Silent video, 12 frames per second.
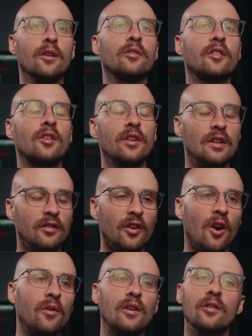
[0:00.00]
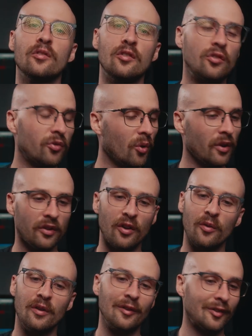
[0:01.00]
here's a clean tone, here's a distorted
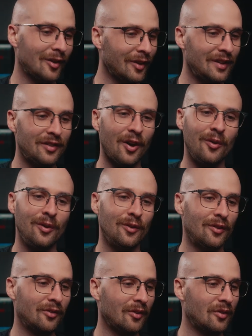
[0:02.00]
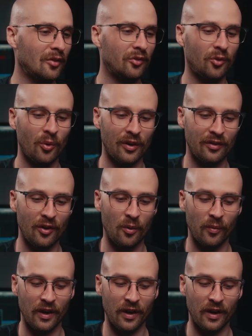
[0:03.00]
tone, here's a clean tone, here's a distorted tone.